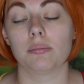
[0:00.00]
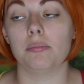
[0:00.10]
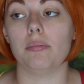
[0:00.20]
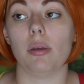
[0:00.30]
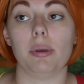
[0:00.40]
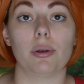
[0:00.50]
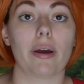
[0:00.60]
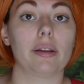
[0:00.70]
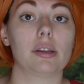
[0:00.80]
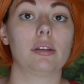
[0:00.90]
Maybe
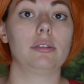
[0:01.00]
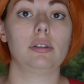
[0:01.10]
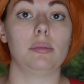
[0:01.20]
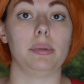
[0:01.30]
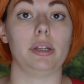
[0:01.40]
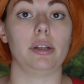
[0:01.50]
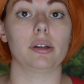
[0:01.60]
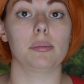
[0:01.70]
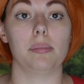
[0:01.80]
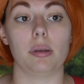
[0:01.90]
Growlithe isn't a meat eater.
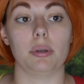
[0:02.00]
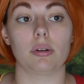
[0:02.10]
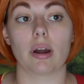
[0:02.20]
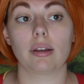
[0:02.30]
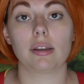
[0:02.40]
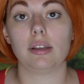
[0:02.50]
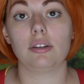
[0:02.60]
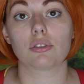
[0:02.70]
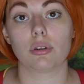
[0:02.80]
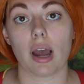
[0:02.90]
Maybe Growlithe eats
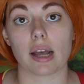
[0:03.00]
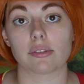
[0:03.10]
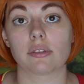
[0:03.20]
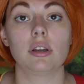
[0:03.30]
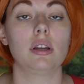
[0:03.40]
grass.